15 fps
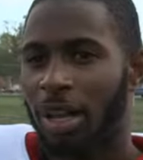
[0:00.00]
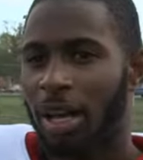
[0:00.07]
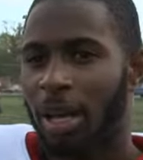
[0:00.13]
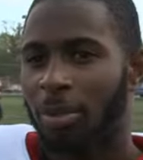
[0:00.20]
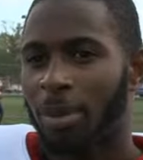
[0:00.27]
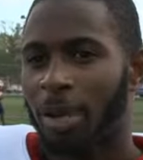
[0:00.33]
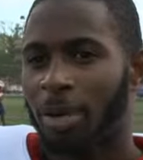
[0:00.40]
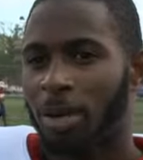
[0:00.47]

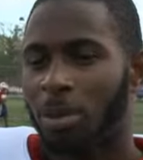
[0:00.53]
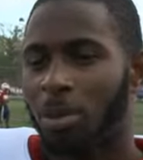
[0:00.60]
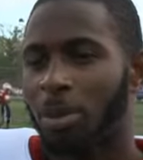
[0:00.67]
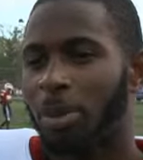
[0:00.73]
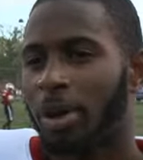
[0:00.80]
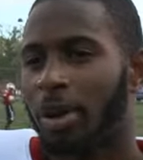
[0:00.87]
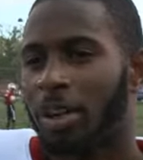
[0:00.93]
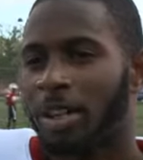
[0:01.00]
I'm not going to
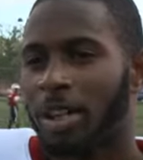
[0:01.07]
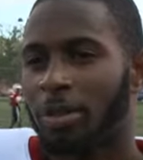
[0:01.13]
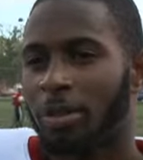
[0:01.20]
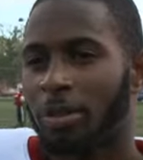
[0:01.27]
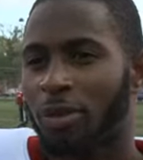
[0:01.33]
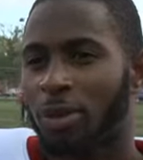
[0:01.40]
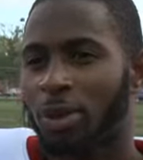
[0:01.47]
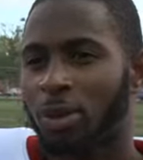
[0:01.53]
prepare any
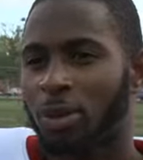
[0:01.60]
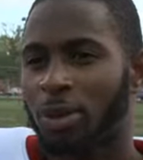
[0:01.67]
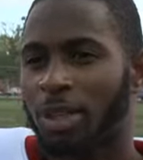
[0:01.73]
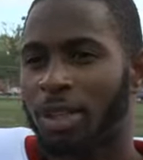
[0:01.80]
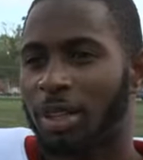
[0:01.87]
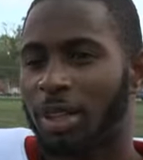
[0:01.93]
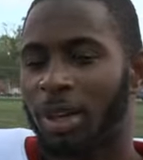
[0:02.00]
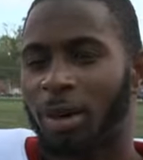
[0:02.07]
different for this
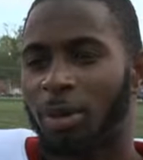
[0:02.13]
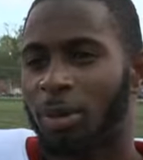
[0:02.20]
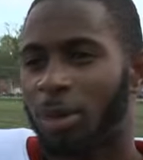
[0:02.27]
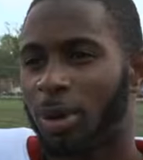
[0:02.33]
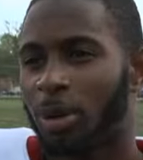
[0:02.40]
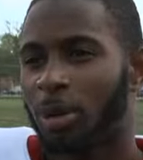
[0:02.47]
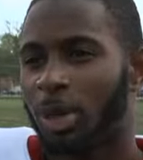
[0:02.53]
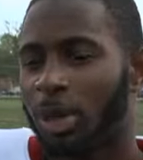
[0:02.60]
week. Uh,
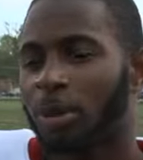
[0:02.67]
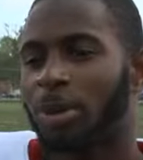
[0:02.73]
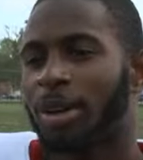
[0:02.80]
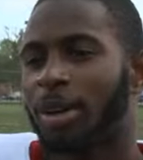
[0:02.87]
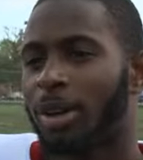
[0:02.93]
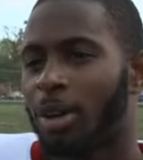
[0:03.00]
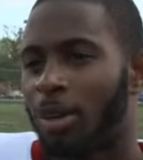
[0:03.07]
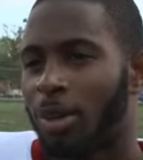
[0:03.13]
we're going to keep
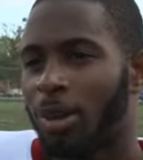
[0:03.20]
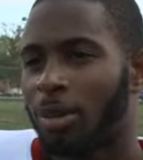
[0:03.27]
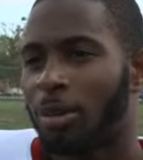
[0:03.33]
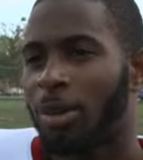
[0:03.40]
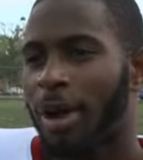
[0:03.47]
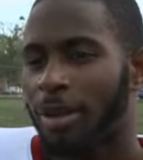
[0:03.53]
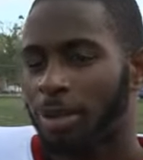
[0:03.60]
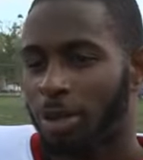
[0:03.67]
playing hard and
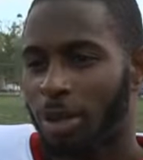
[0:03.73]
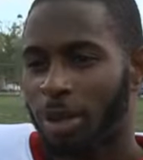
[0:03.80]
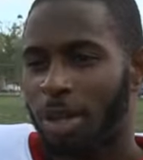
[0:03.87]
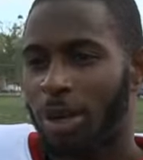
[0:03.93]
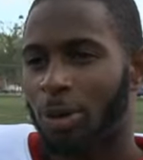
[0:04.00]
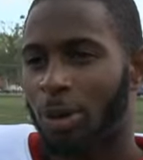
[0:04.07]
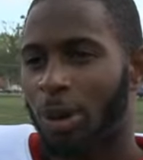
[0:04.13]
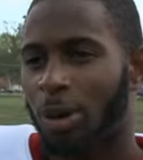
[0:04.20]
practice hard
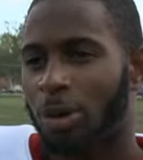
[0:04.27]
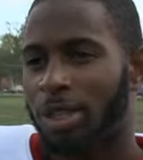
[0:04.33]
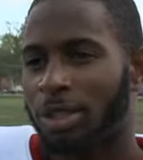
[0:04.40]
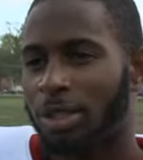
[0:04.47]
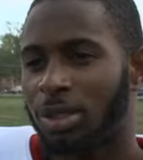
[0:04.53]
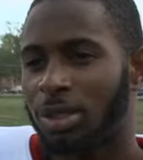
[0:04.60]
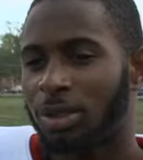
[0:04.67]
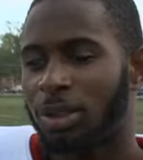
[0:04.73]
like we
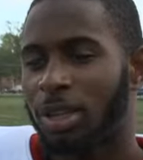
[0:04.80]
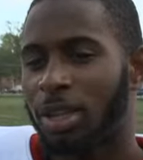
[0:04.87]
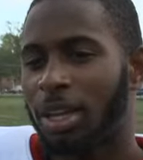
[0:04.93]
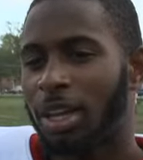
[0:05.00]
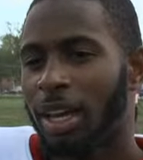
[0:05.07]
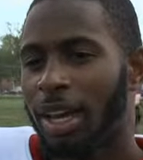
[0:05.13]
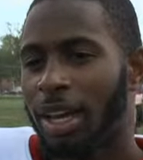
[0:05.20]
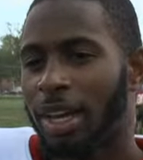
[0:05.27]
always do.
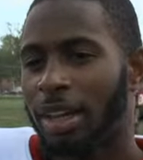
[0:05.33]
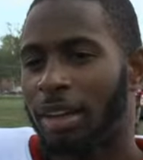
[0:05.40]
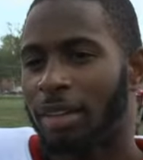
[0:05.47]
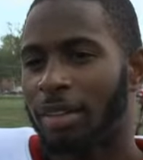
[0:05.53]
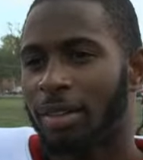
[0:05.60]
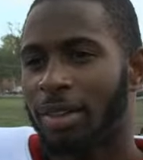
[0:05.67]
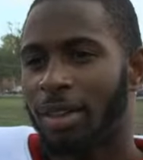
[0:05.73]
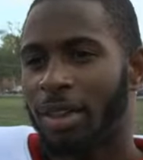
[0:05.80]
And
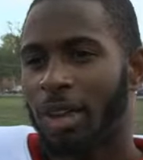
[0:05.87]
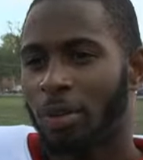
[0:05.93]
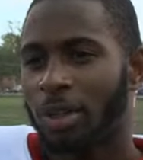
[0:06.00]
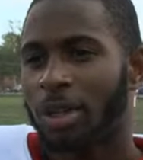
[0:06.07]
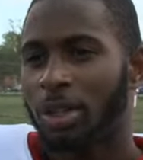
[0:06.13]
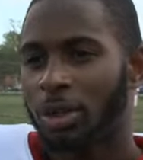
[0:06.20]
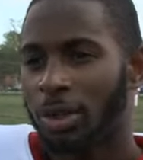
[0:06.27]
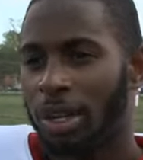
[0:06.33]
if
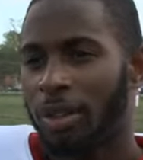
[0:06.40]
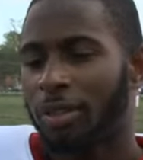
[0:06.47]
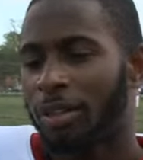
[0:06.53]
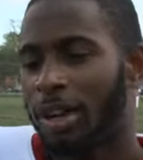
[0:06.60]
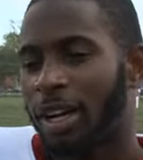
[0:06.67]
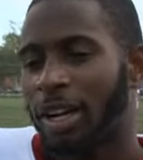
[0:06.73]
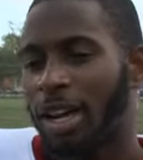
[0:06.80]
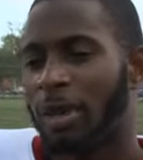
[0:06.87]
we do that
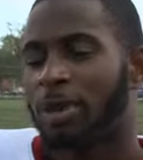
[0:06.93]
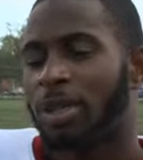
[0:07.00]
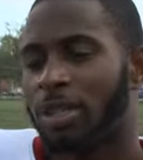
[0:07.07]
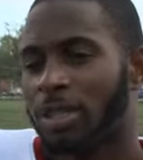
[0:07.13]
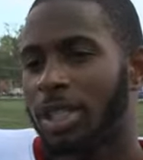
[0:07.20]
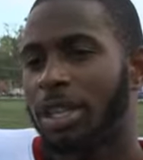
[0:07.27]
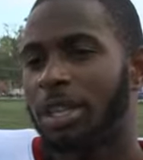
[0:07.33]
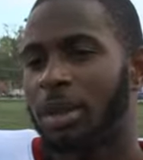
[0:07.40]
Friday night, we
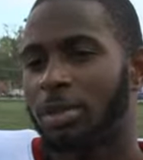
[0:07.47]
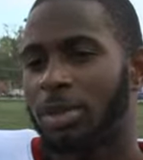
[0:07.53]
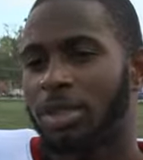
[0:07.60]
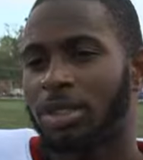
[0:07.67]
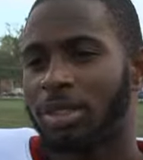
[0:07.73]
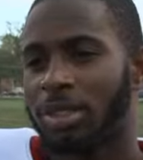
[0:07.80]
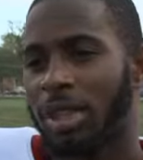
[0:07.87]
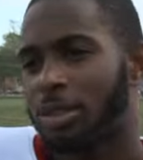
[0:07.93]
should take care of
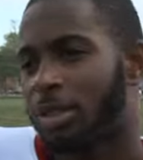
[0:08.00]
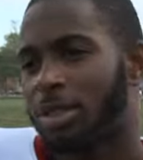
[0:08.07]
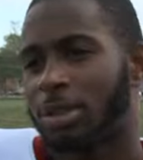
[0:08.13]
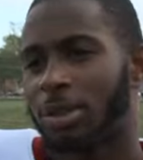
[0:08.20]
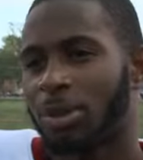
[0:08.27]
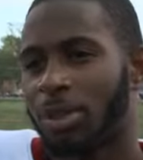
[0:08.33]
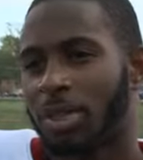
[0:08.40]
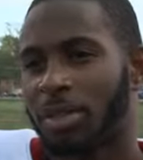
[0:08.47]
business every
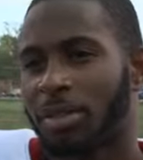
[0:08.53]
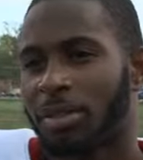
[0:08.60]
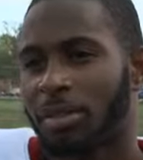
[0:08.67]
single week.